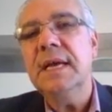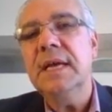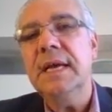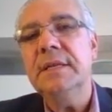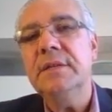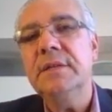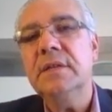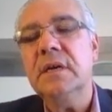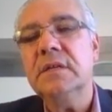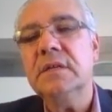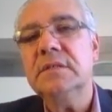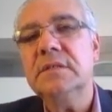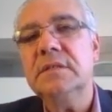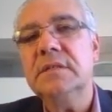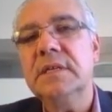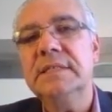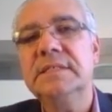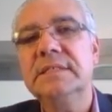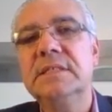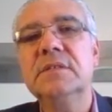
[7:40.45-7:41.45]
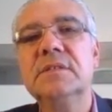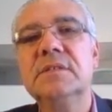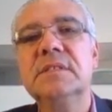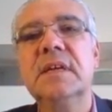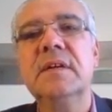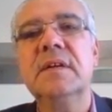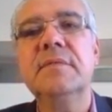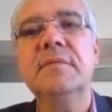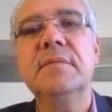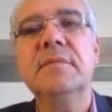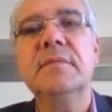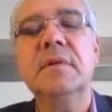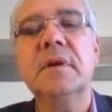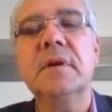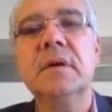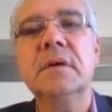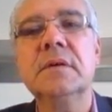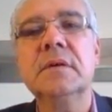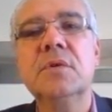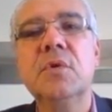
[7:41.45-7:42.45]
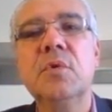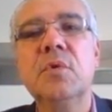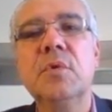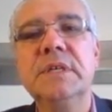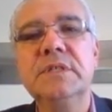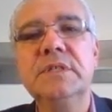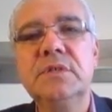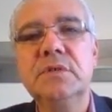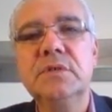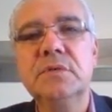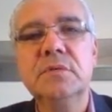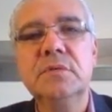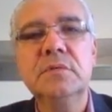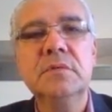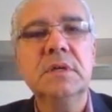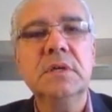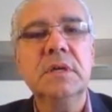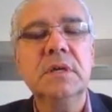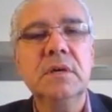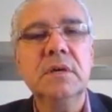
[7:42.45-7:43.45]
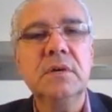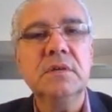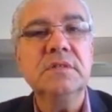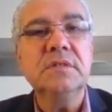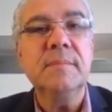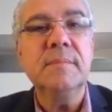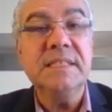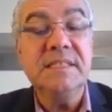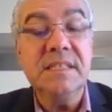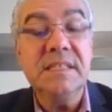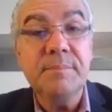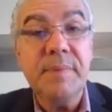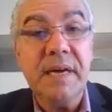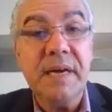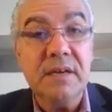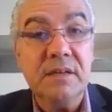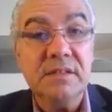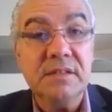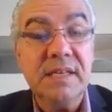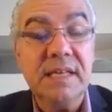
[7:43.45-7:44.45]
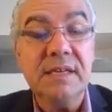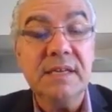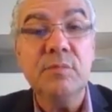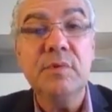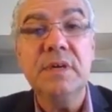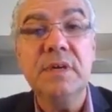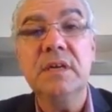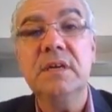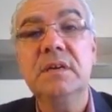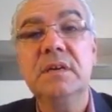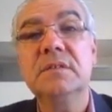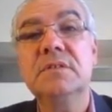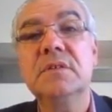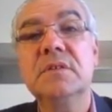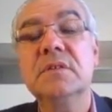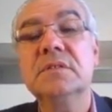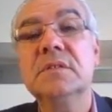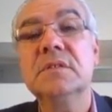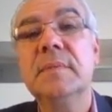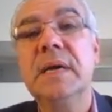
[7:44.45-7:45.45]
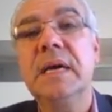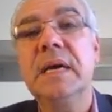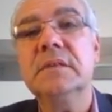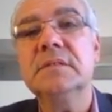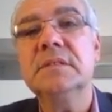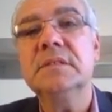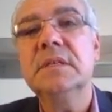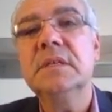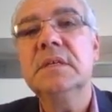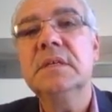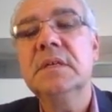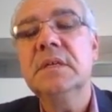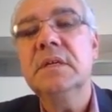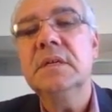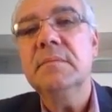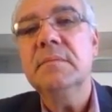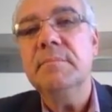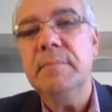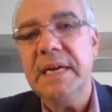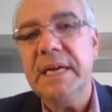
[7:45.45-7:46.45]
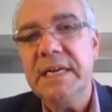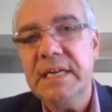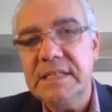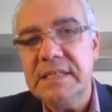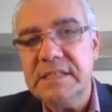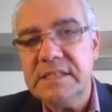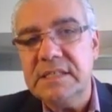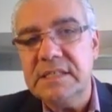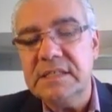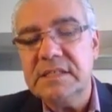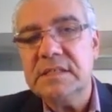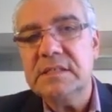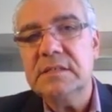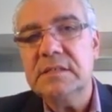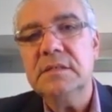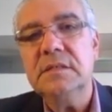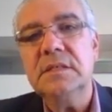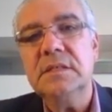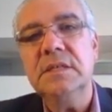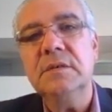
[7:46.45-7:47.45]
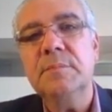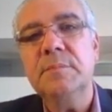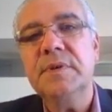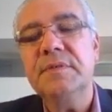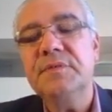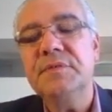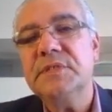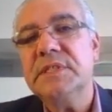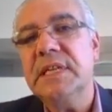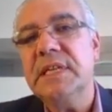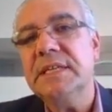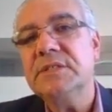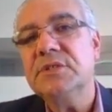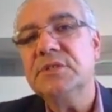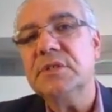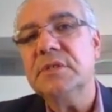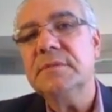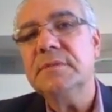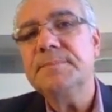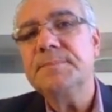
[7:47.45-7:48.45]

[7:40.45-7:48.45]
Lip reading: and not letting yourself go into automatic pilot like we talked about mindlessness in a previous lecture.